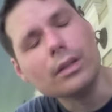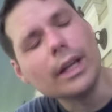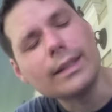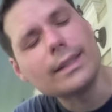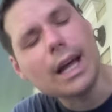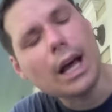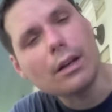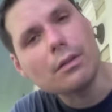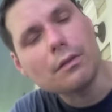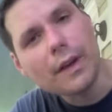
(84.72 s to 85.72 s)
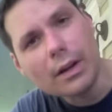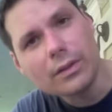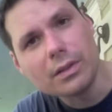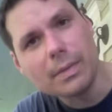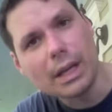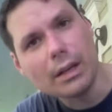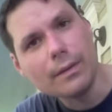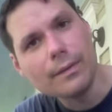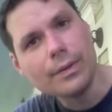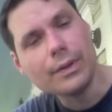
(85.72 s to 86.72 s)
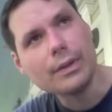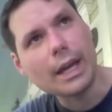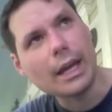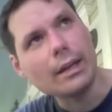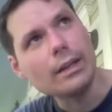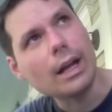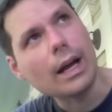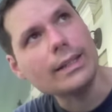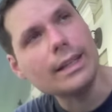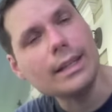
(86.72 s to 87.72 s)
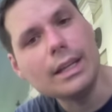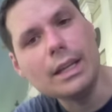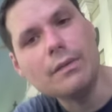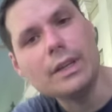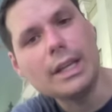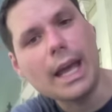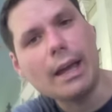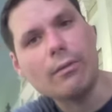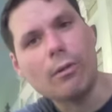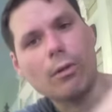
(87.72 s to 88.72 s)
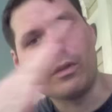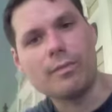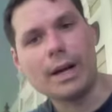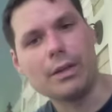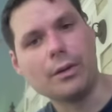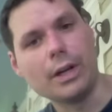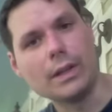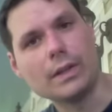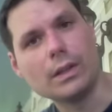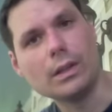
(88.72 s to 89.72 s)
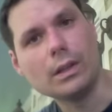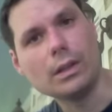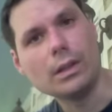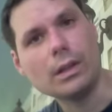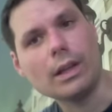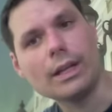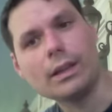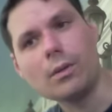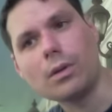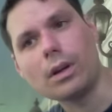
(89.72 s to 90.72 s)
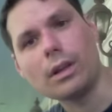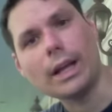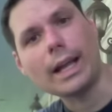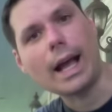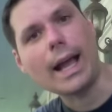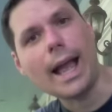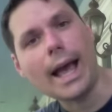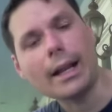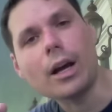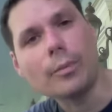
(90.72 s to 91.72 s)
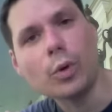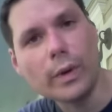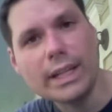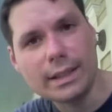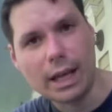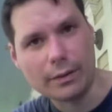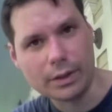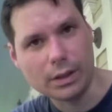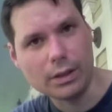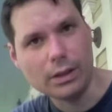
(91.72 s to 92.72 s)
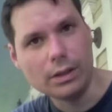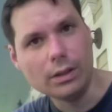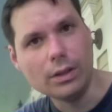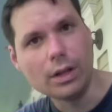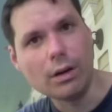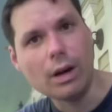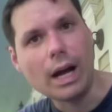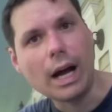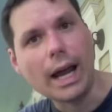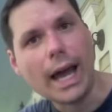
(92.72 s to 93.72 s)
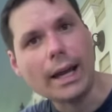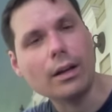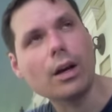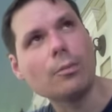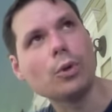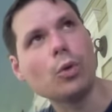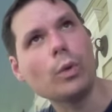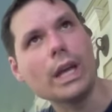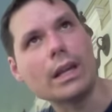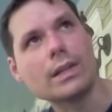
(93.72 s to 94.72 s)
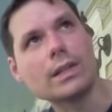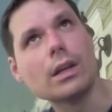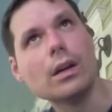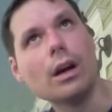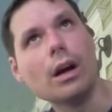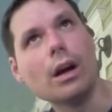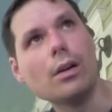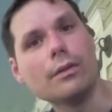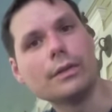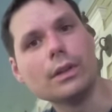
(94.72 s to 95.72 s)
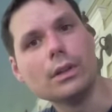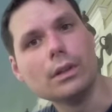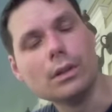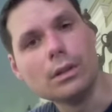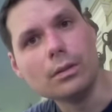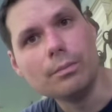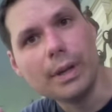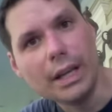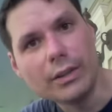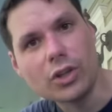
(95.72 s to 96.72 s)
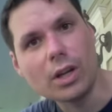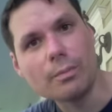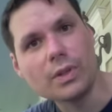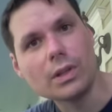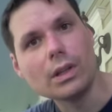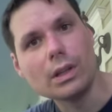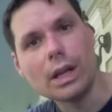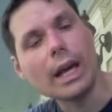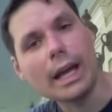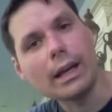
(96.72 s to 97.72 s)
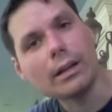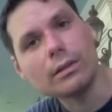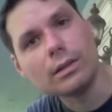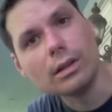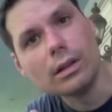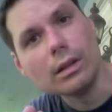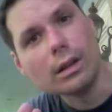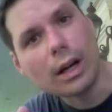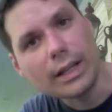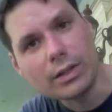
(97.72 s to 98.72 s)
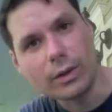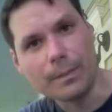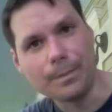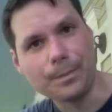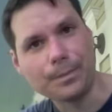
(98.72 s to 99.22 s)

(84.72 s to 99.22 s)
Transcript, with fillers: It's not fair to me that I didn't even get all of my 30s. Like there were like I had a couple weeks left, you know. I had a couple weeks of pita chips and ice cream.